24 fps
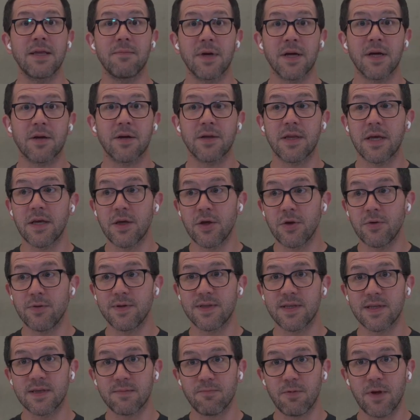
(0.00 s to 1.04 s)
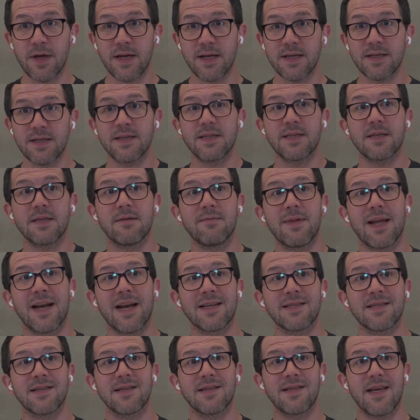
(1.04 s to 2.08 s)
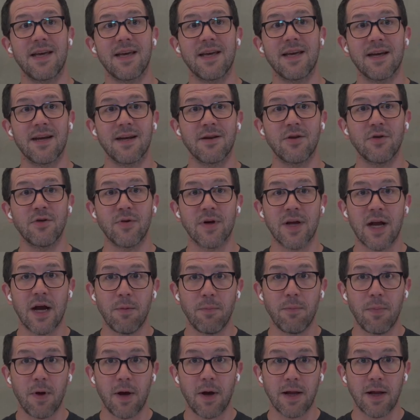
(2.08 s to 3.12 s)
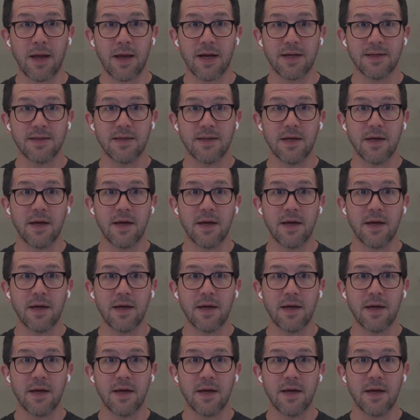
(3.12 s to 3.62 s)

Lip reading: the bigger they use this planning system that has to take into account podcasting.